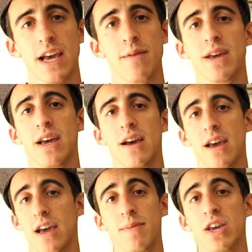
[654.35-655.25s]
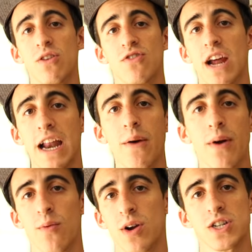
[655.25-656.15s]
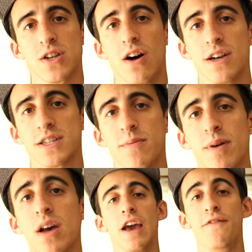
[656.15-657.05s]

It can be it can be used anywhere, which is awesome.